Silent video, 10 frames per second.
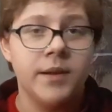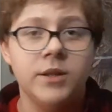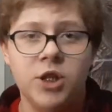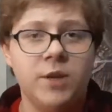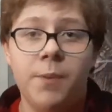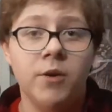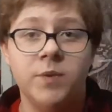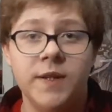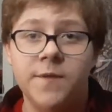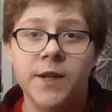just to post
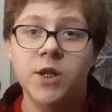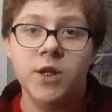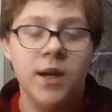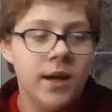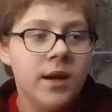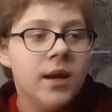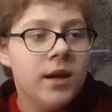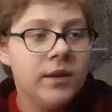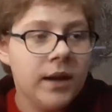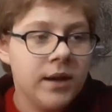when it's finished,
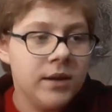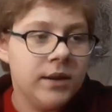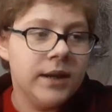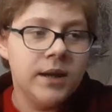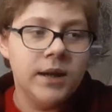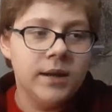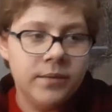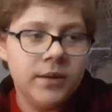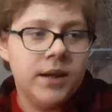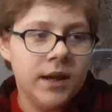not like
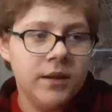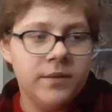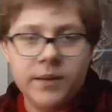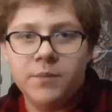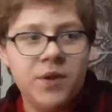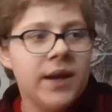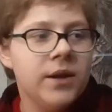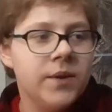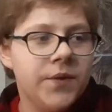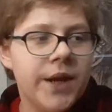without
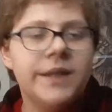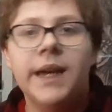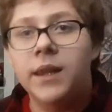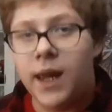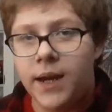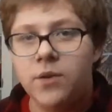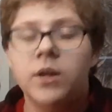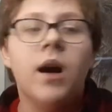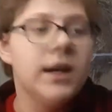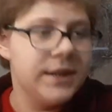a deadline or a
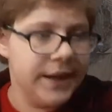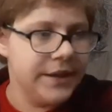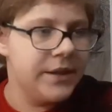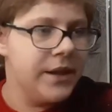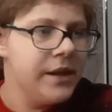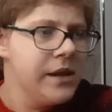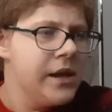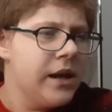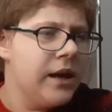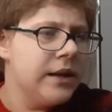contest,
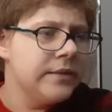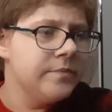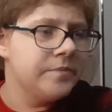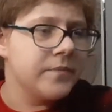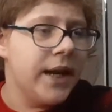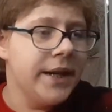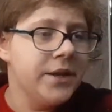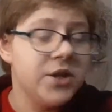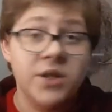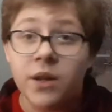and
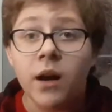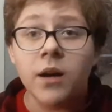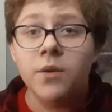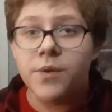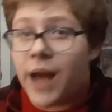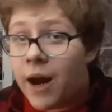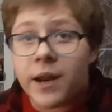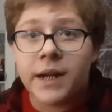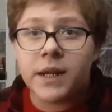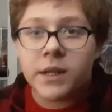you're stuck without
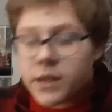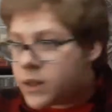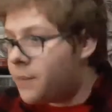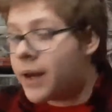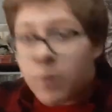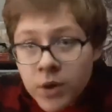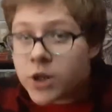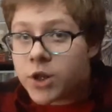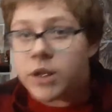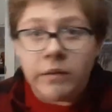ideas, you might want to
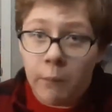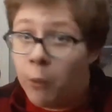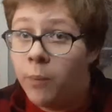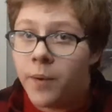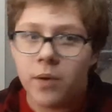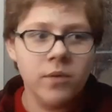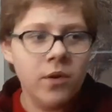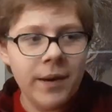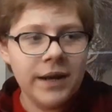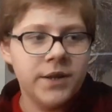just go
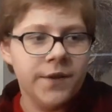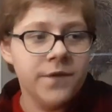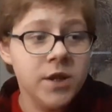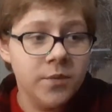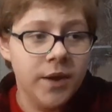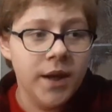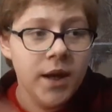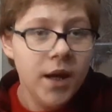back to the first one,